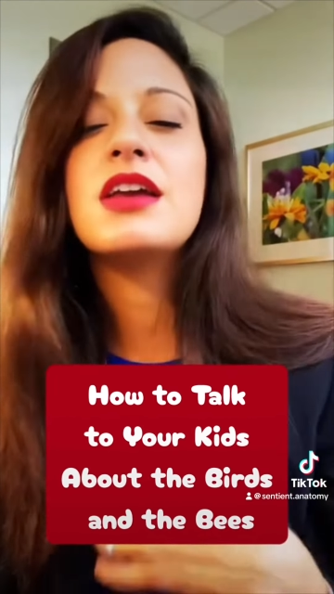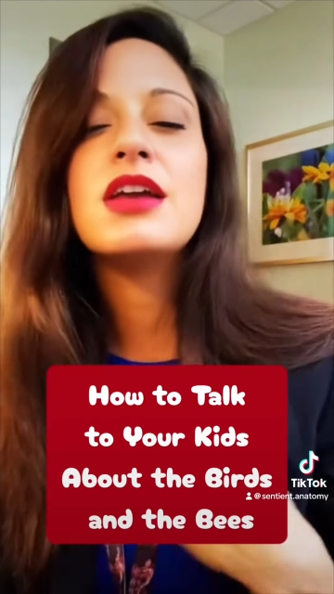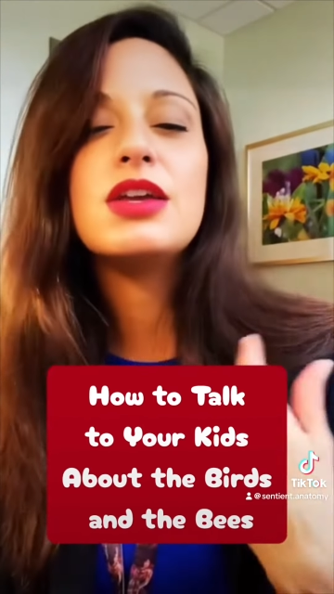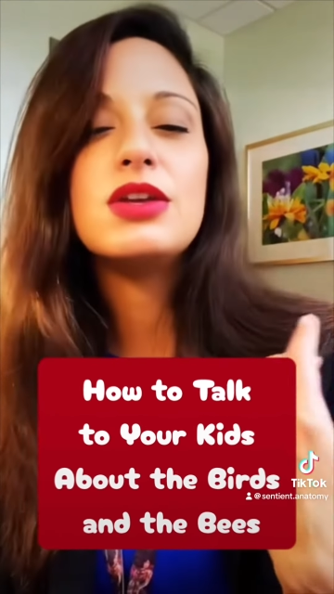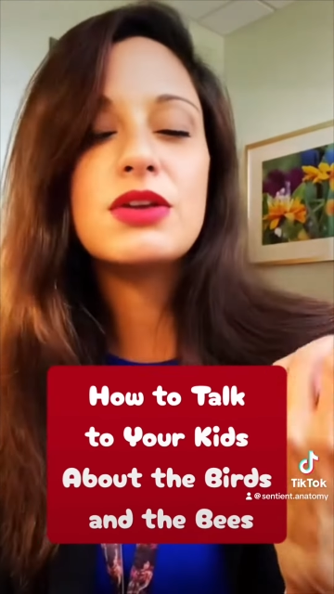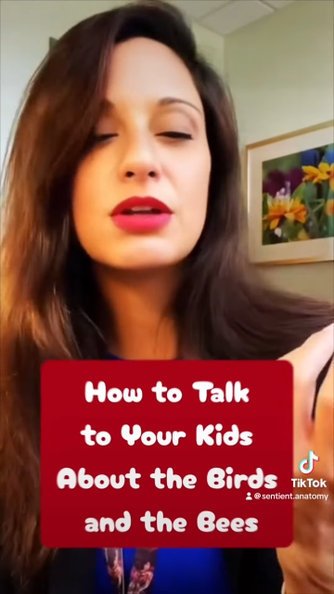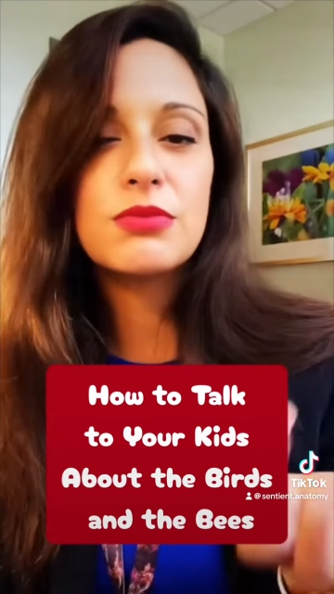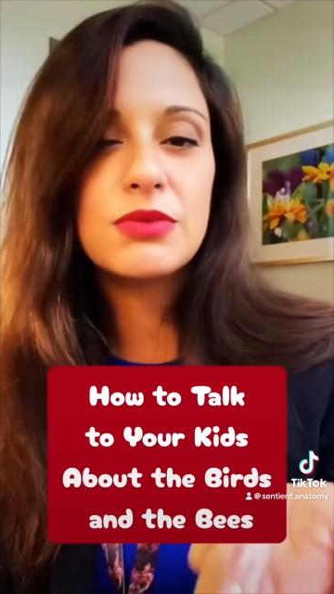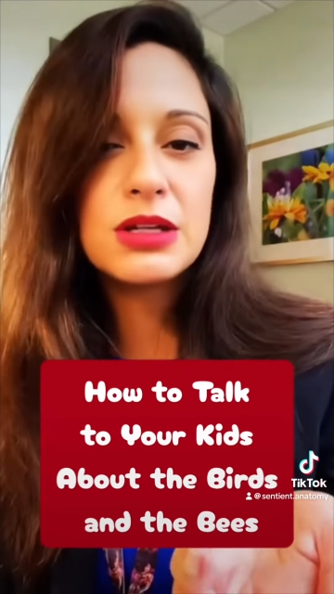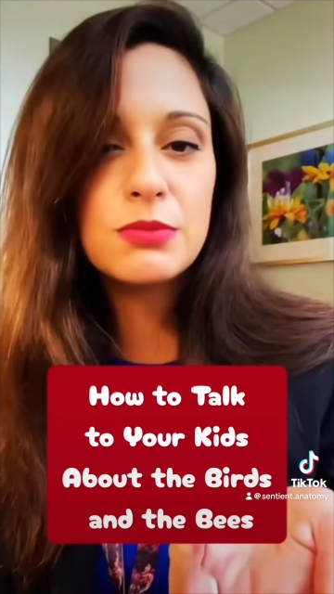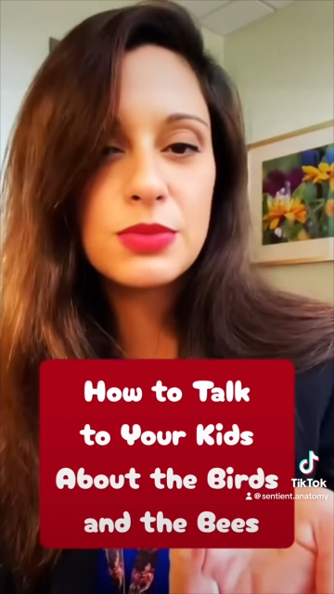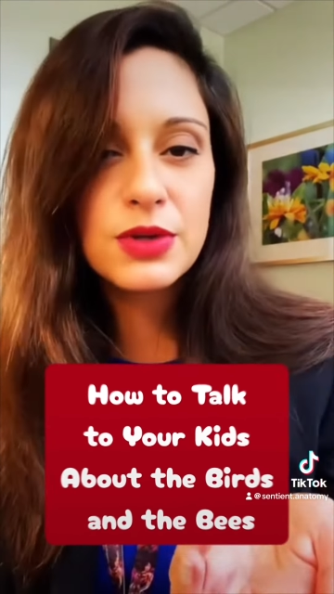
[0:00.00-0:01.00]
You can
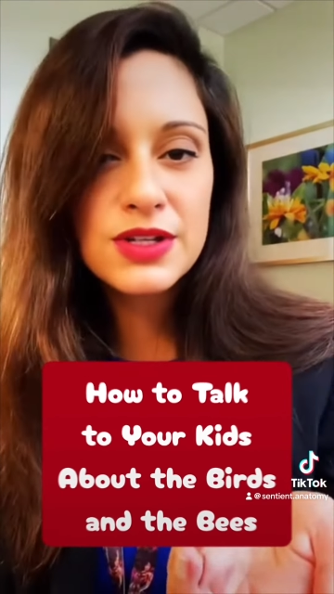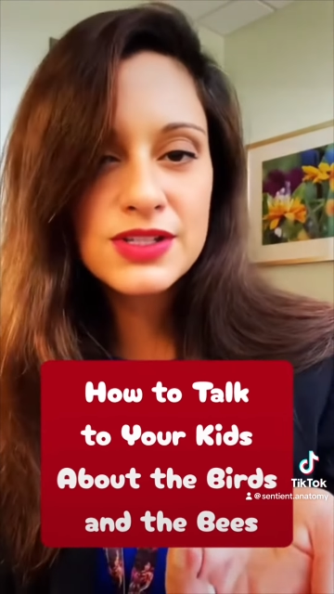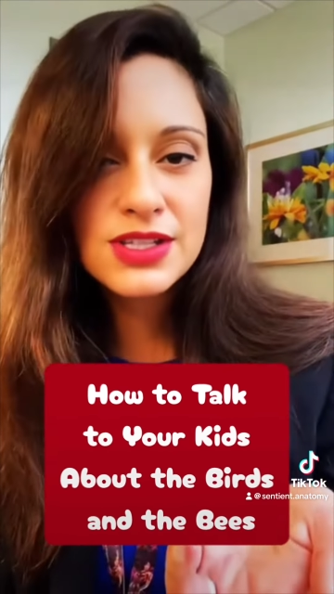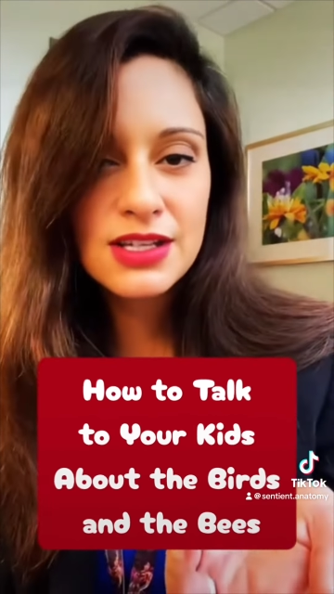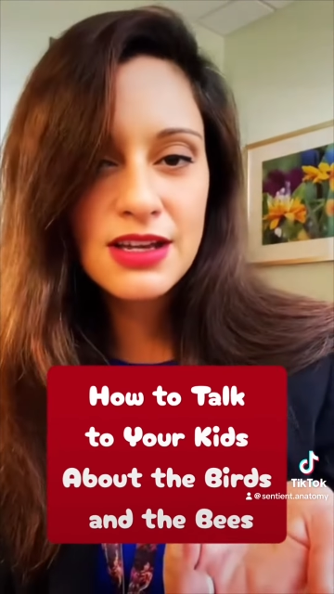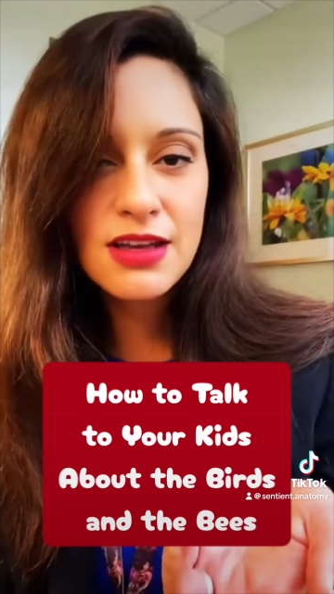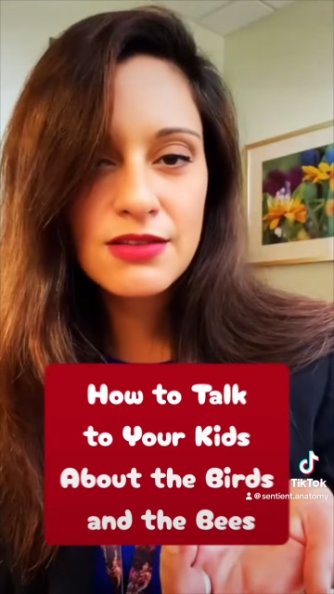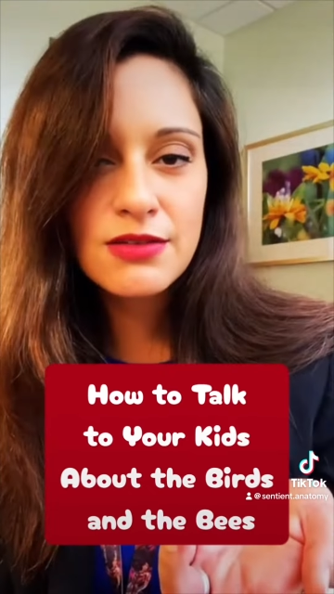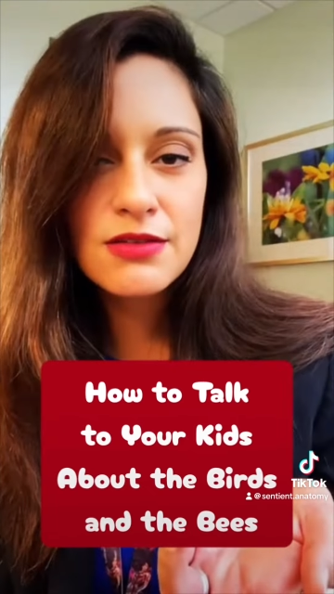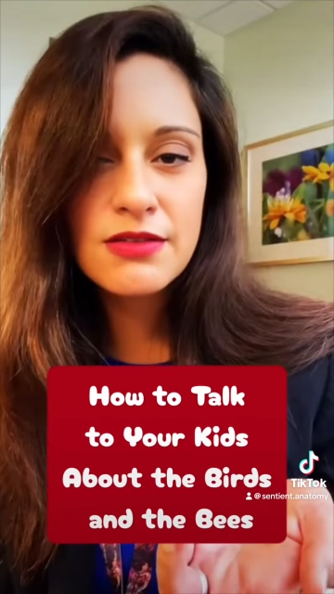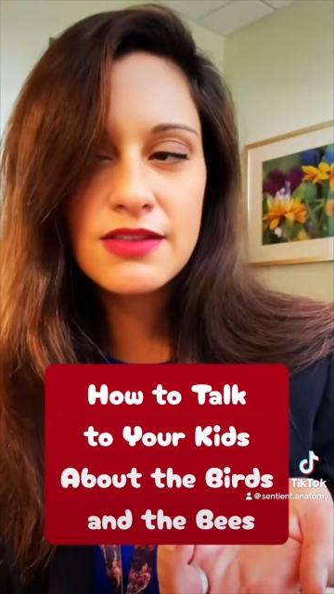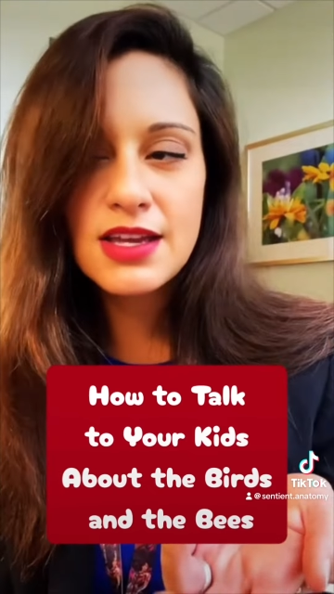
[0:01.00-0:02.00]
read books
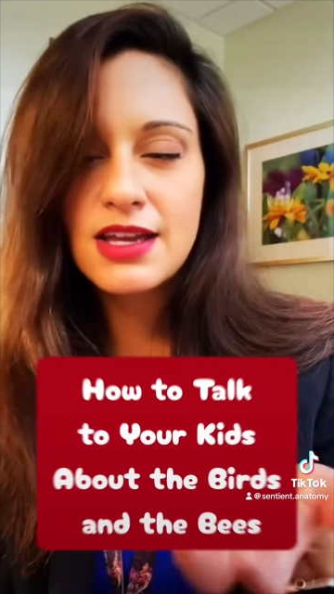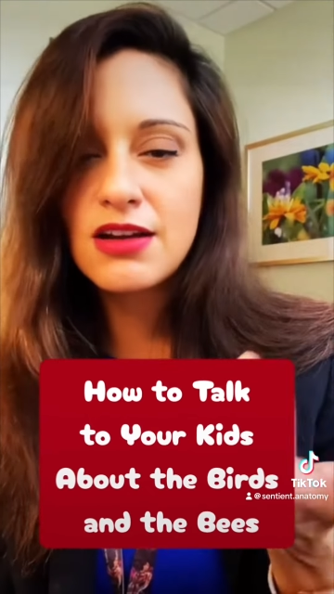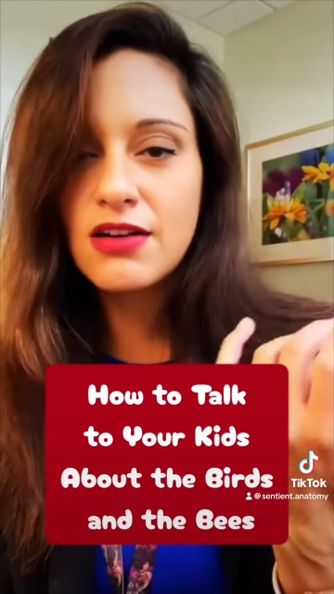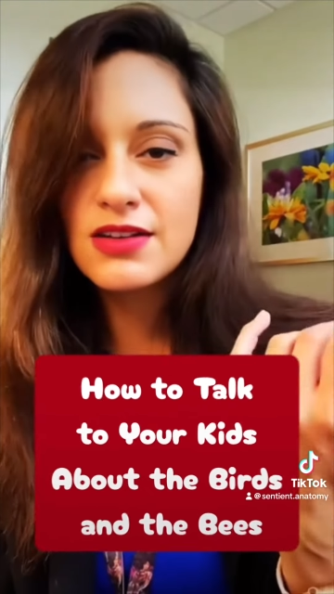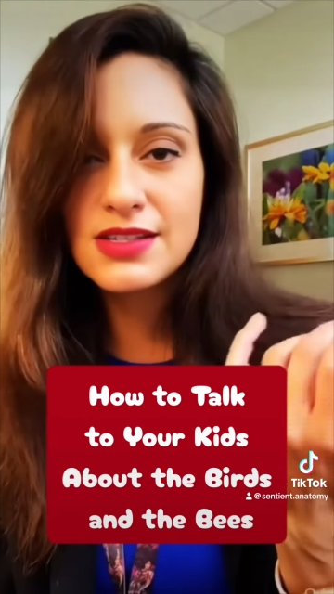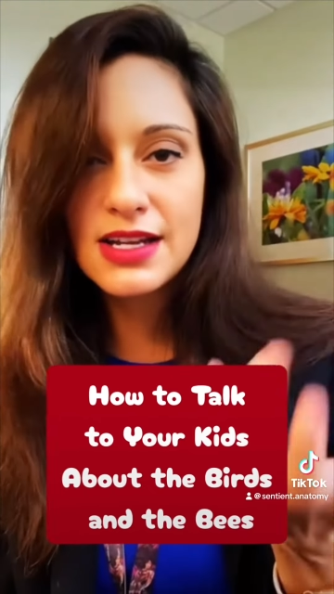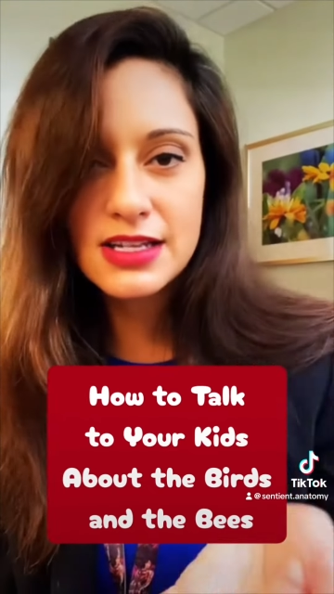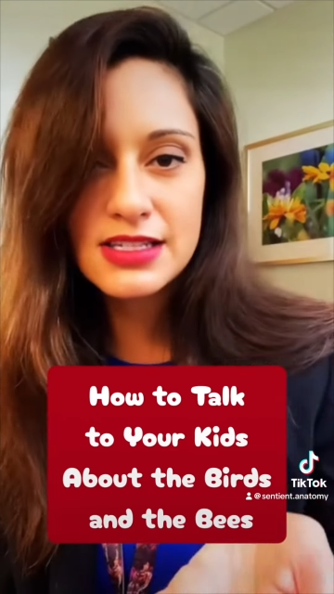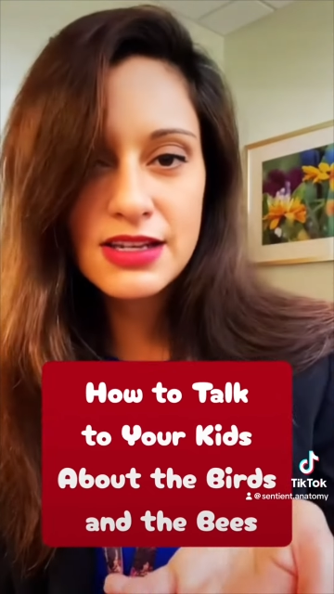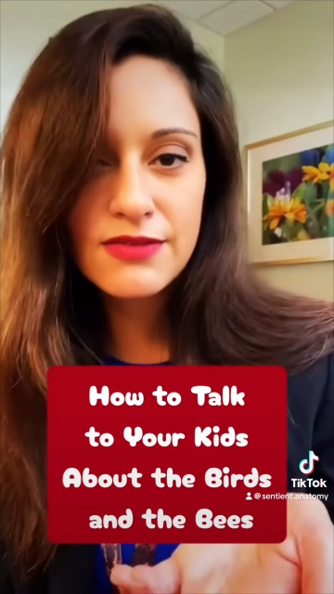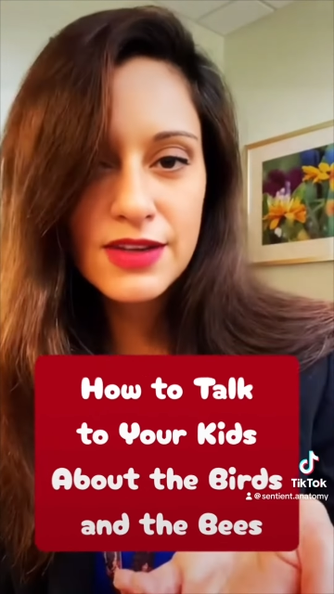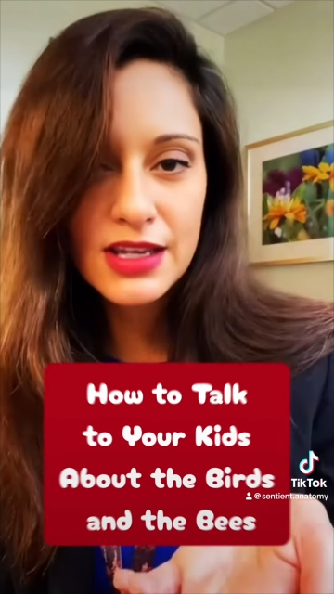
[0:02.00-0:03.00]
together that are
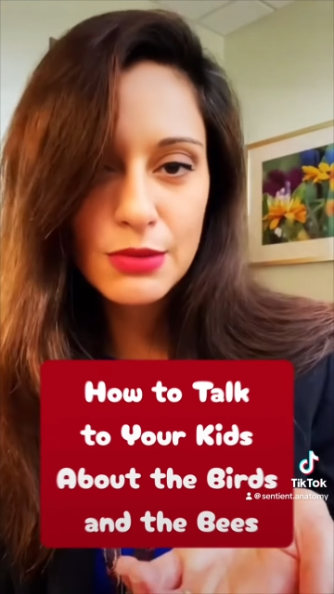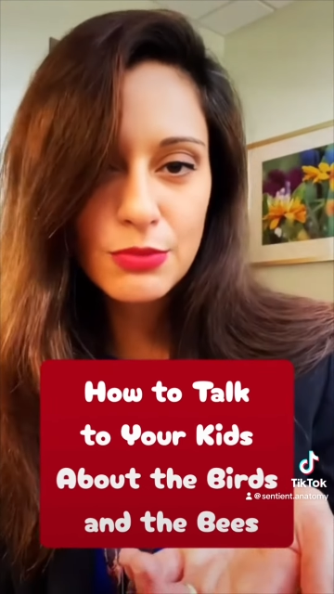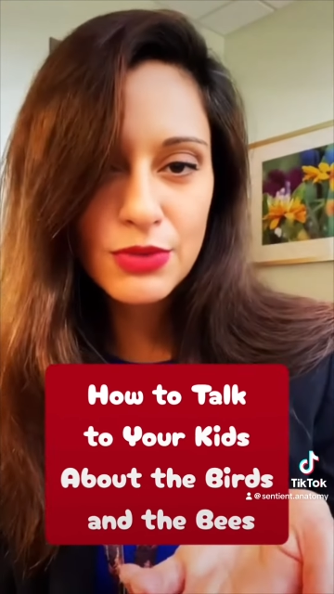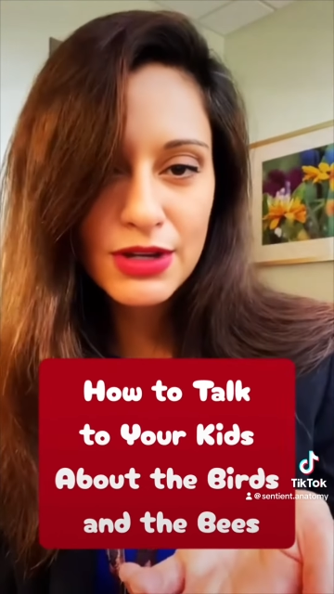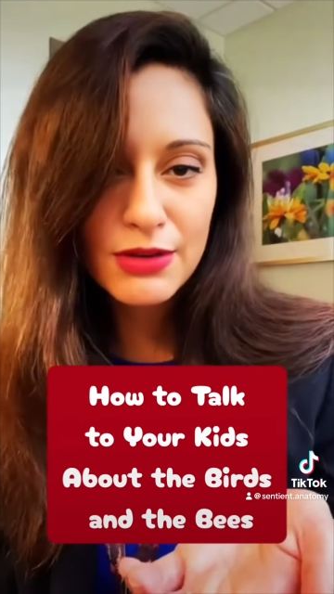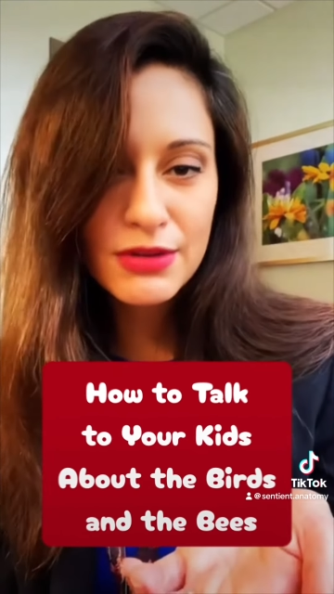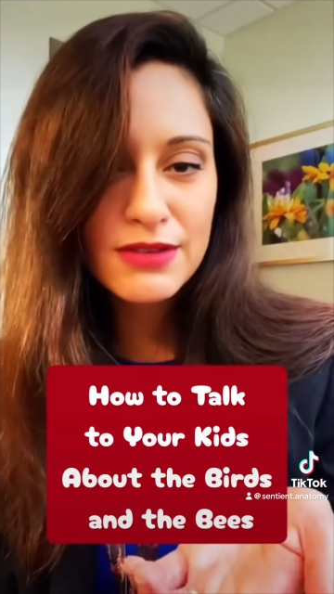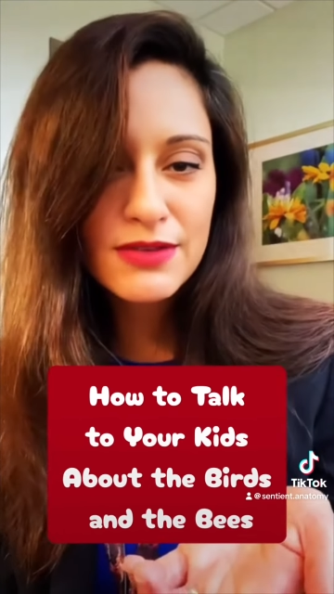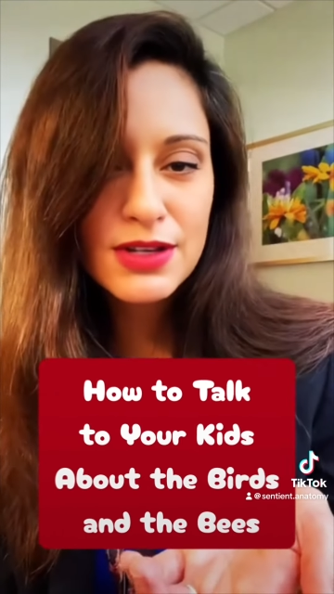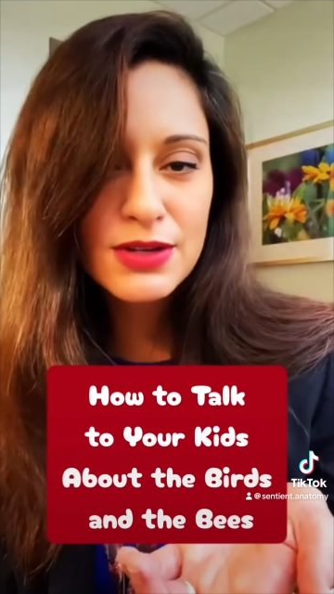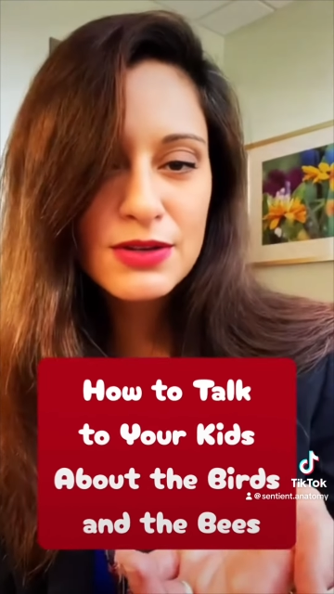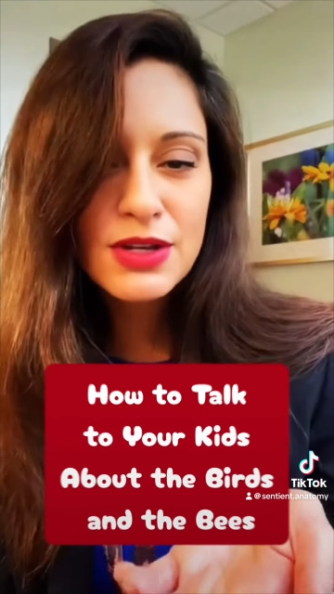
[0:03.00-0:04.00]
scientific and peer
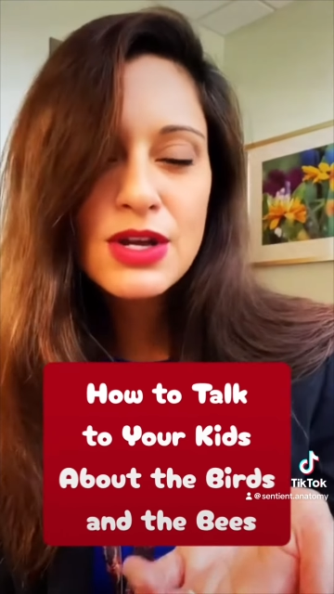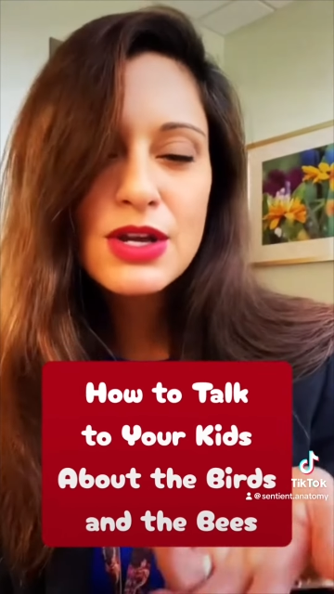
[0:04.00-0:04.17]
reviewed